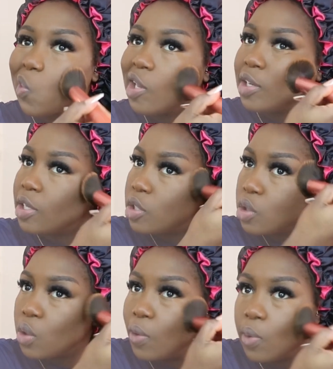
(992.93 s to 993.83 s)
and
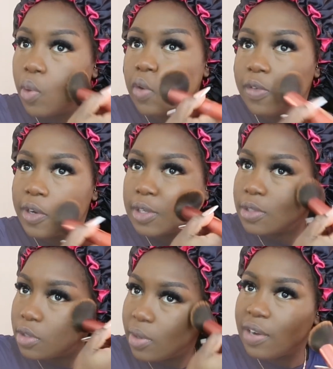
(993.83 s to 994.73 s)
just go over
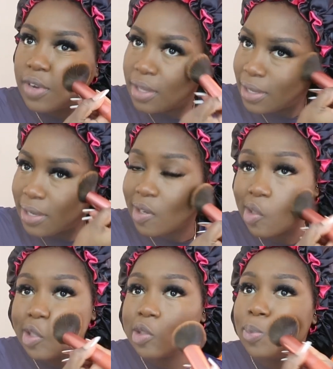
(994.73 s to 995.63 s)
so everything
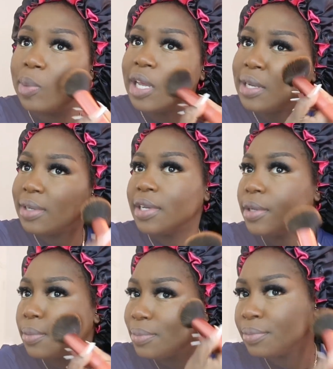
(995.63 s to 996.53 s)
is
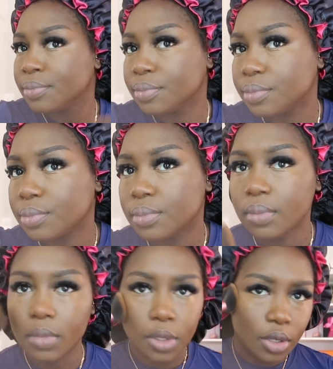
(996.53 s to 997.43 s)
blended,
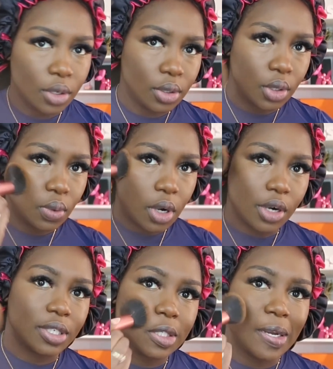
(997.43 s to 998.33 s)
no
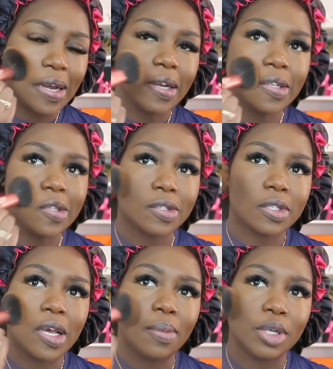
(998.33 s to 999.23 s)
harsh lines.
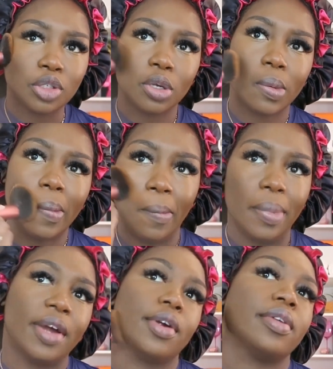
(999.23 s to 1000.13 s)
See how much
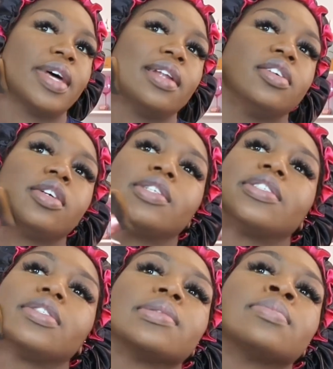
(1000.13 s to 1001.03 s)
better that
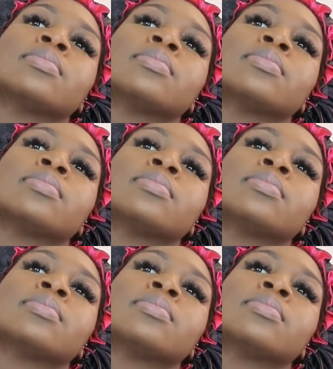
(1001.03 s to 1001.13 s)
looks?